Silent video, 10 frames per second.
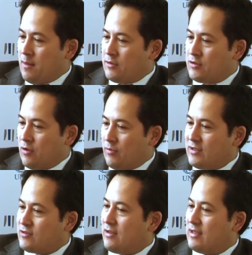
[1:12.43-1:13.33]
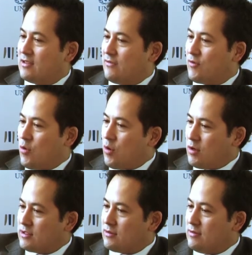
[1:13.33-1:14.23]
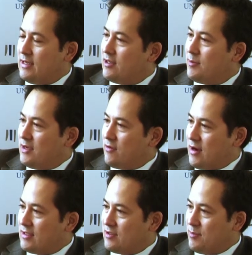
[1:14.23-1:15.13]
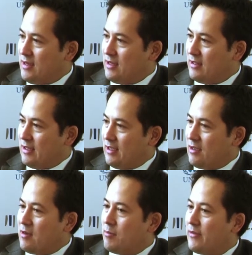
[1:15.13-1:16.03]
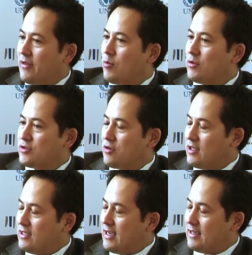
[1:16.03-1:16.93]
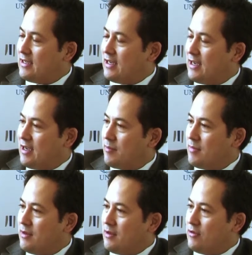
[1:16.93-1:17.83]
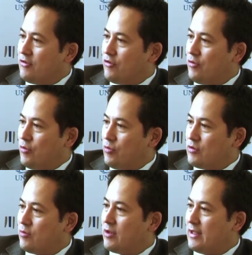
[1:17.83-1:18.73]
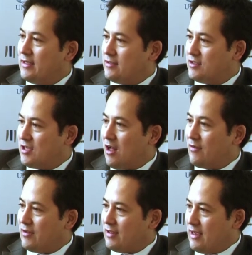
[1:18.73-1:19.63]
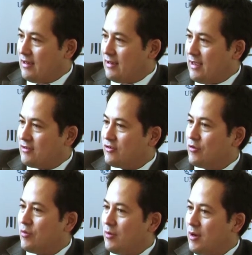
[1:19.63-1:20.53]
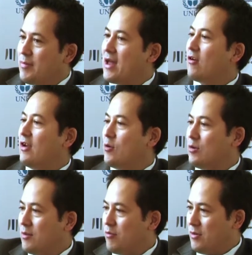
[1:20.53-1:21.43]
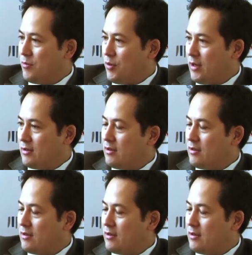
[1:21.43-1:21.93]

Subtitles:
So these are things that of course need to be addressed immediately, but they will certainly take time to really solve and get to a better equilibrium point.